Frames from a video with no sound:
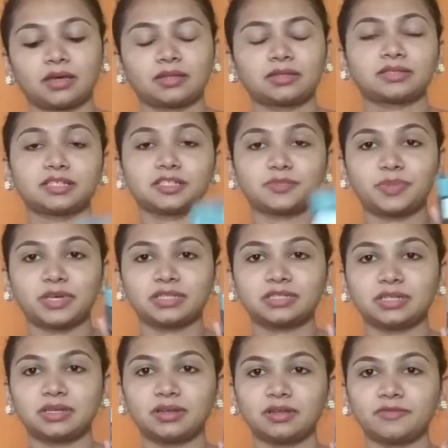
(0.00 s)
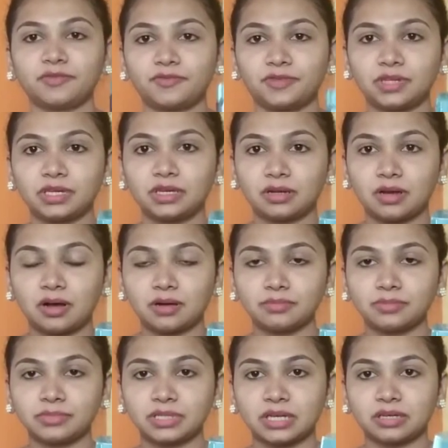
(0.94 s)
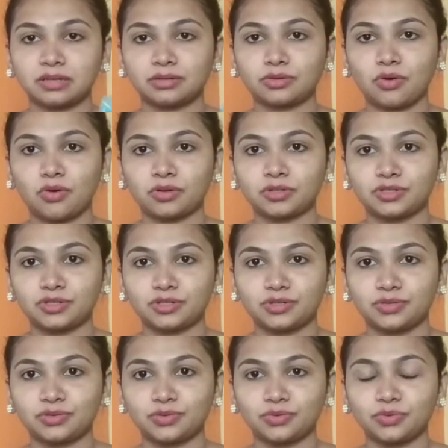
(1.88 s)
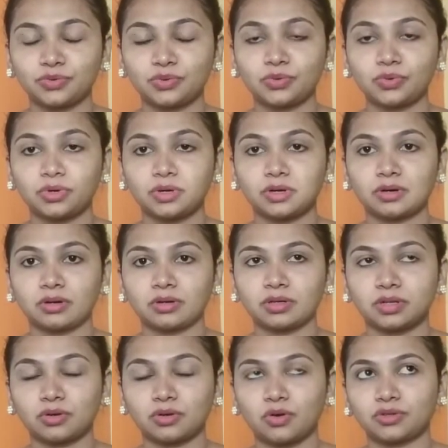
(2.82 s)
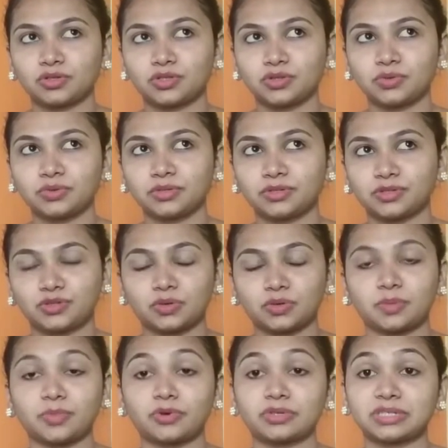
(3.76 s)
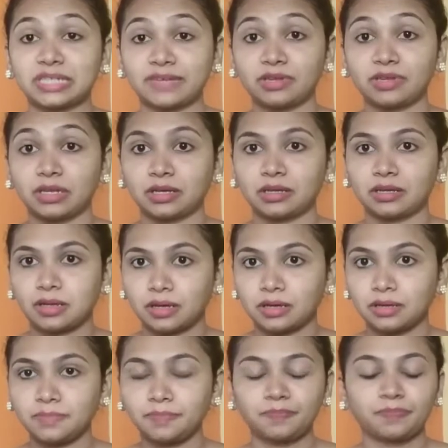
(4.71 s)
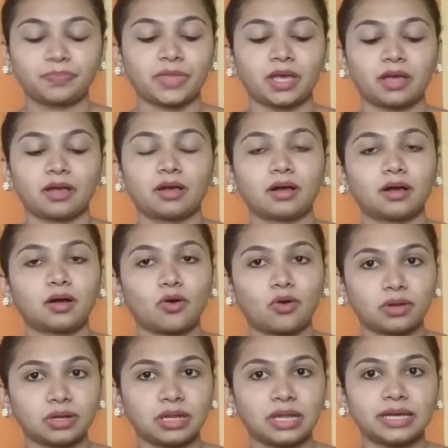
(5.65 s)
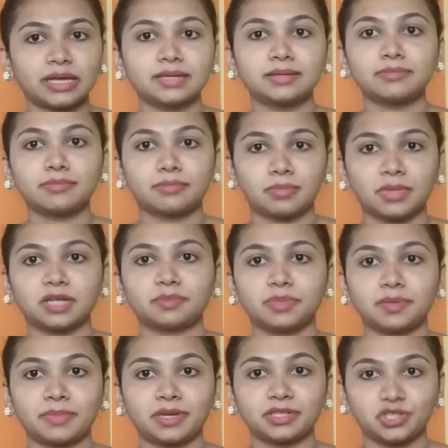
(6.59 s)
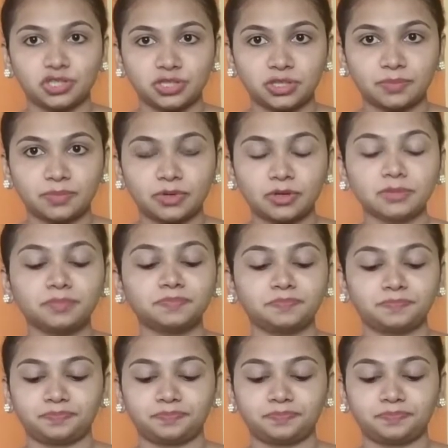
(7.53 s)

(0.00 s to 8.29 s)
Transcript: This is basically 50 grams and it cost you, it'll cost you in the store about $7.99. Online might be much cheaper.